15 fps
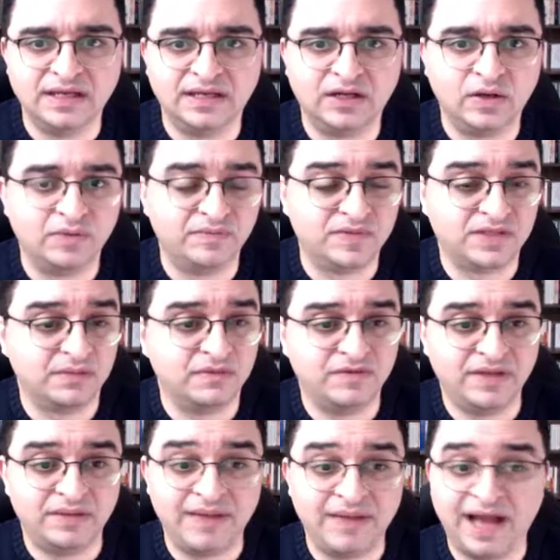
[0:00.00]
You know, some
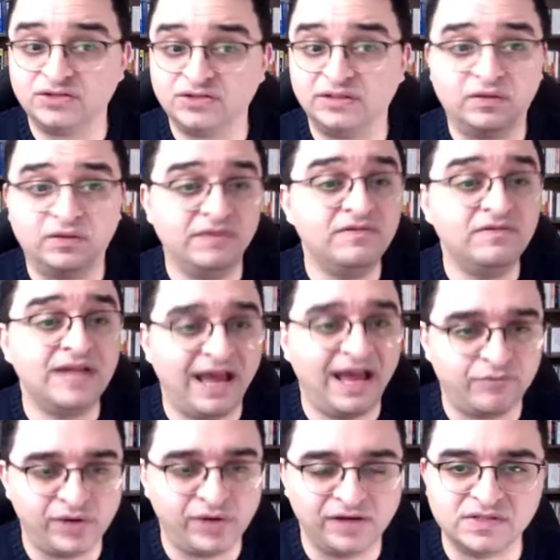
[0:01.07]
of them actually don't even
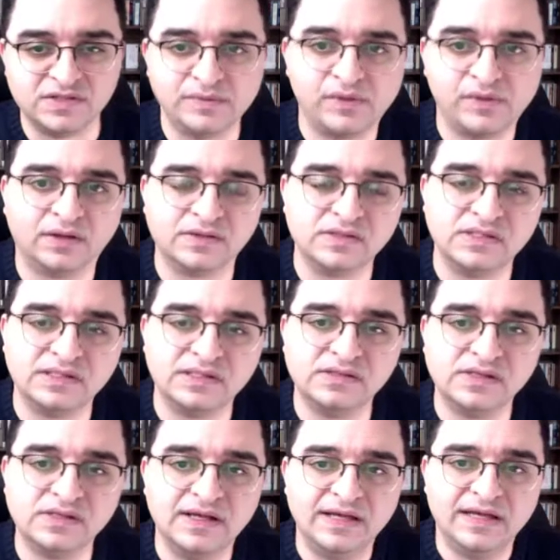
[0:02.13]
have privacy
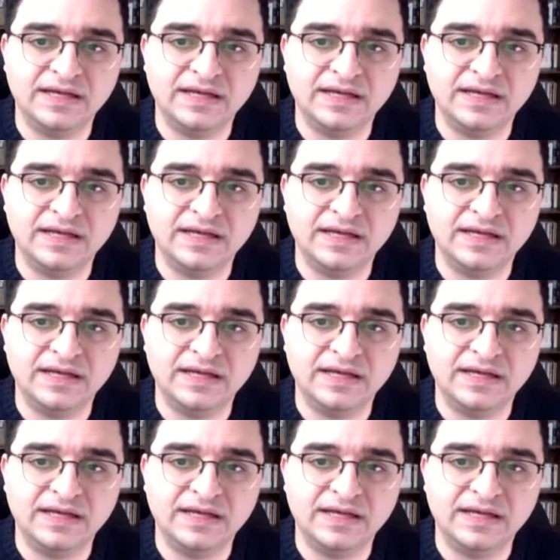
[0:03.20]
policies.